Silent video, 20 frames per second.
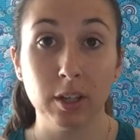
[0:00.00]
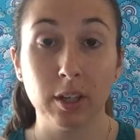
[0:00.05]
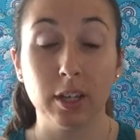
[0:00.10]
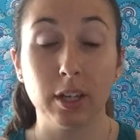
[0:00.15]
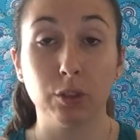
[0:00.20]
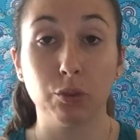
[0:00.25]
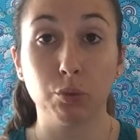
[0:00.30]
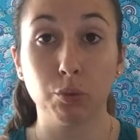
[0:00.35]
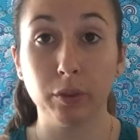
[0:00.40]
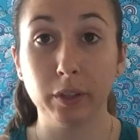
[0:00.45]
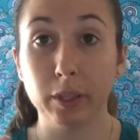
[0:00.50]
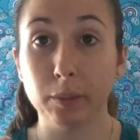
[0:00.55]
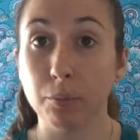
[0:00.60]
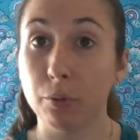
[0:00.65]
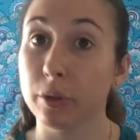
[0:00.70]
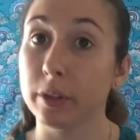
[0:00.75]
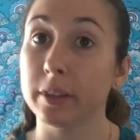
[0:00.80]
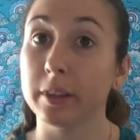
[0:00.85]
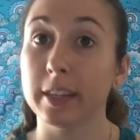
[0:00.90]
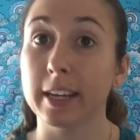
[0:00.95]
it's really
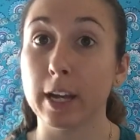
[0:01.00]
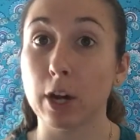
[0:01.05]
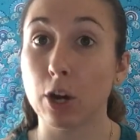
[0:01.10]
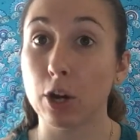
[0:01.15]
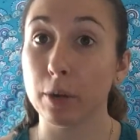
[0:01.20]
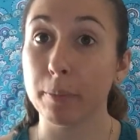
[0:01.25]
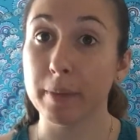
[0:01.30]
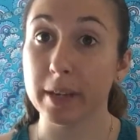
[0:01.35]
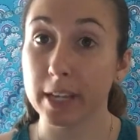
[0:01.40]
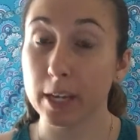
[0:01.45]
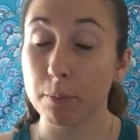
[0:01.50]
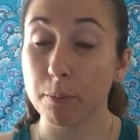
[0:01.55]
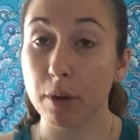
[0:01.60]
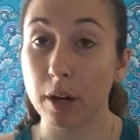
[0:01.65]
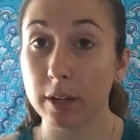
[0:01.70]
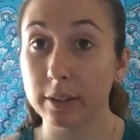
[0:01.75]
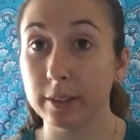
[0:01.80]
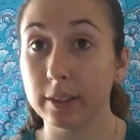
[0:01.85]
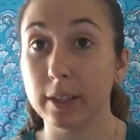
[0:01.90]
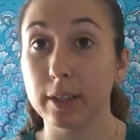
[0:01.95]
important they are making
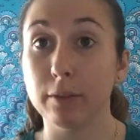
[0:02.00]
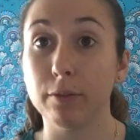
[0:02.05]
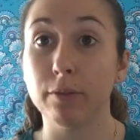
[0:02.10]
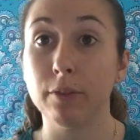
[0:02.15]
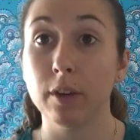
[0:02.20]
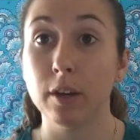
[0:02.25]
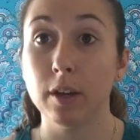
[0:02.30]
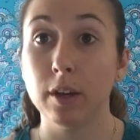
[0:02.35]
positive